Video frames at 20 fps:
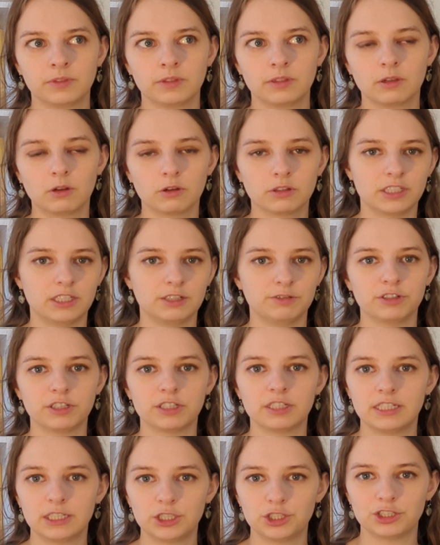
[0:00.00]
lots of different
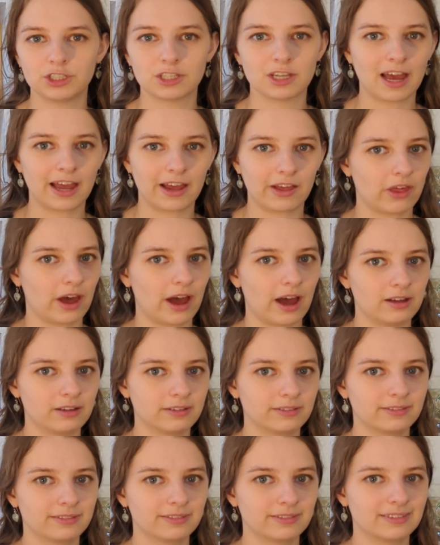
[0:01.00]
conditions like that,
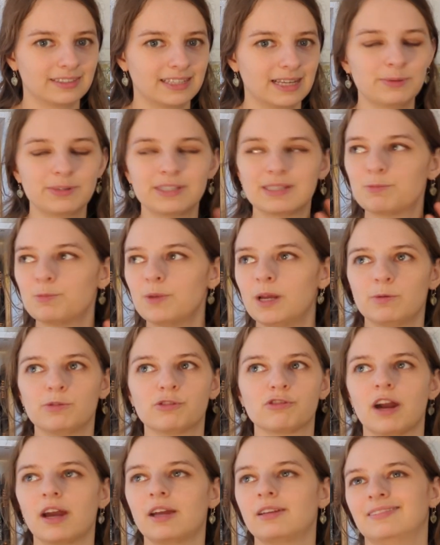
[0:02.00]
it was
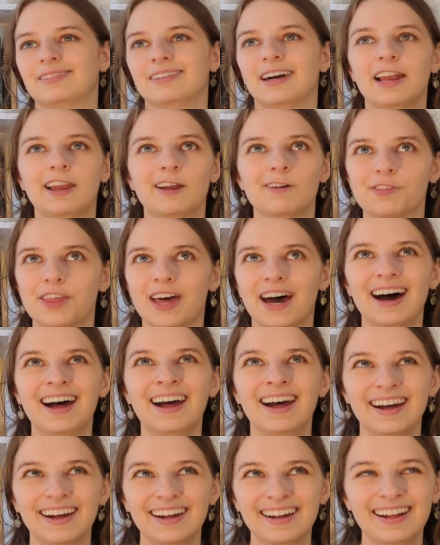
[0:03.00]
great. I loved that.